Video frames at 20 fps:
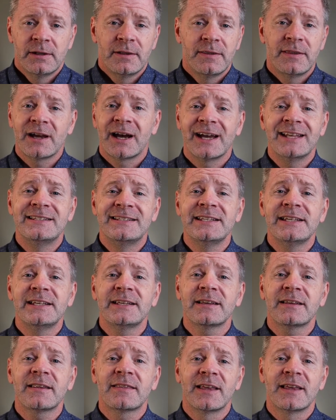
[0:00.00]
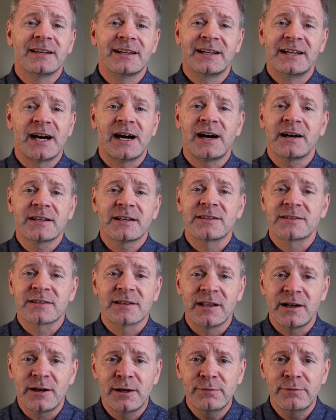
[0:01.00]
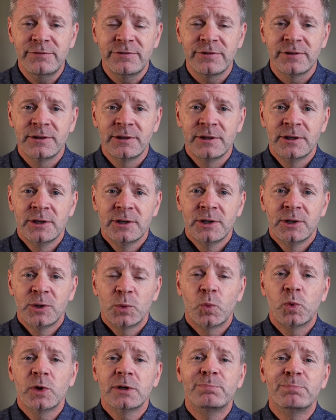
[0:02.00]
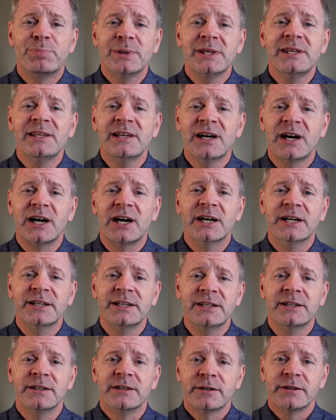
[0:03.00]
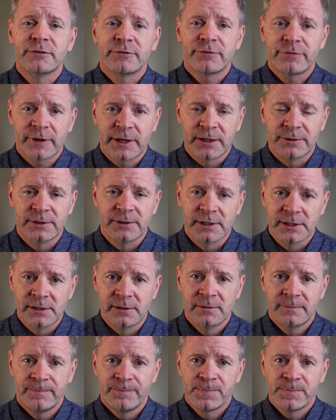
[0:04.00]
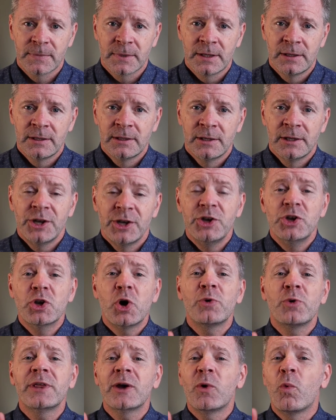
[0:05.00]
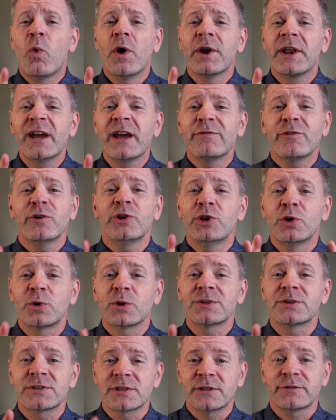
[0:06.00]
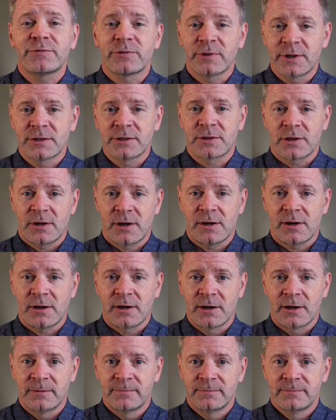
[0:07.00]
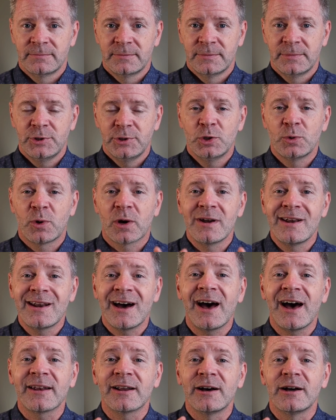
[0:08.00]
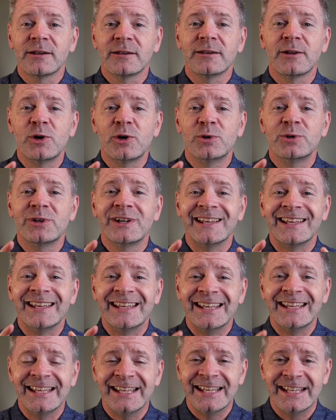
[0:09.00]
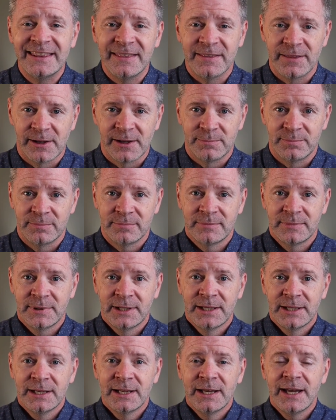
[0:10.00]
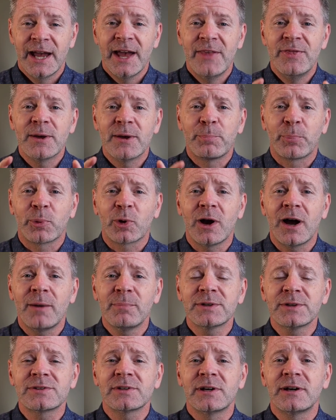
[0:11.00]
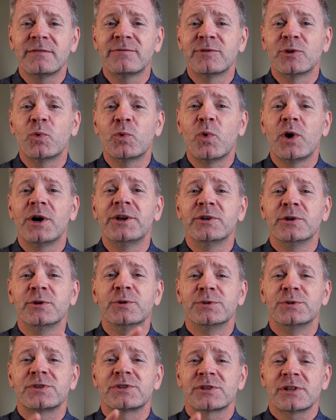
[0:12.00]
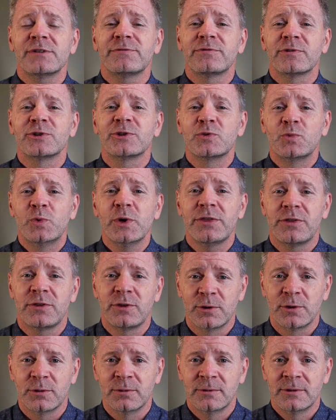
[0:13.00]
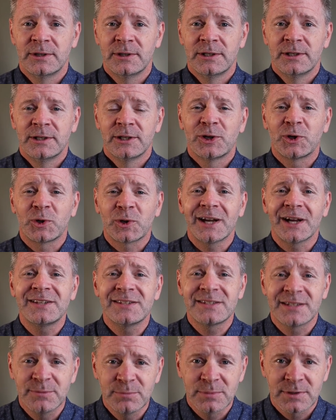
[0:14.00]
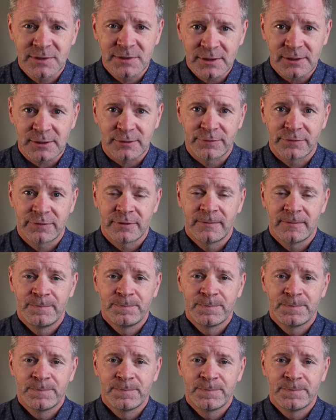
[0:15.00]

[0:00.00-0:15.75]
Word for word: the idea that God is love would be unfounded. Know that whatever your sufferings are, you are not alone in them. And the promise of the one who suffers with you, Christ Himself,